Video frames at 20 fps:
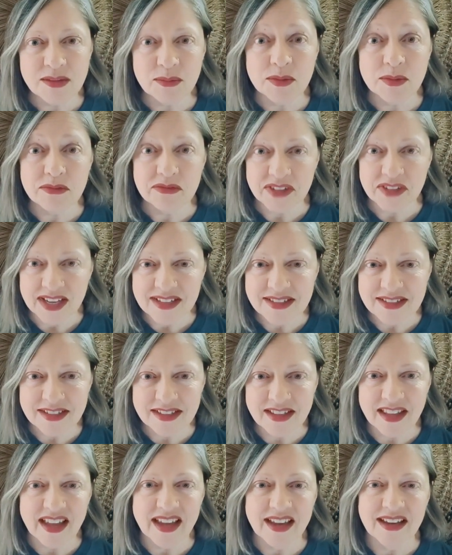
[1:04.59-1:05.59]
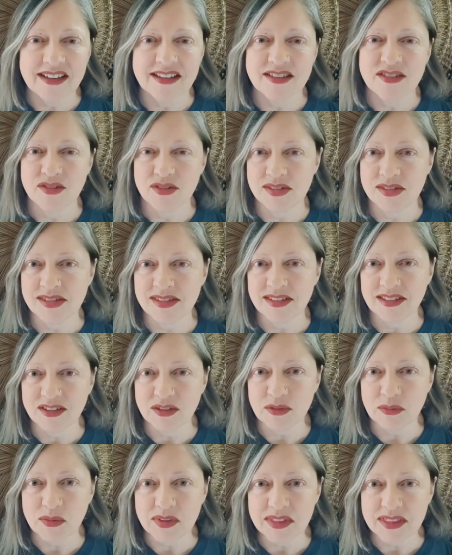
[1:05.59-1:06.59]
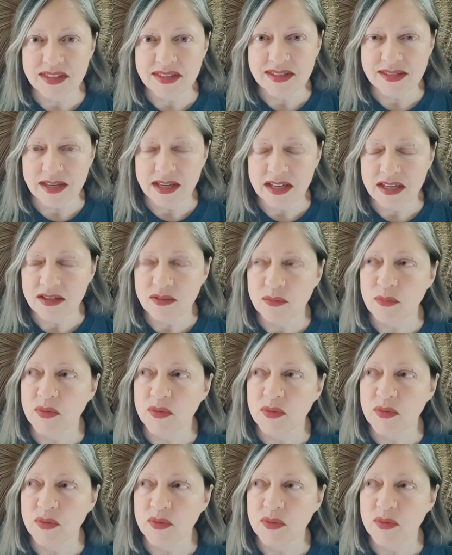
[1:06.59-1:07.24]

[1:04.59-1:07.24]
reflected light. It's just there with the sun.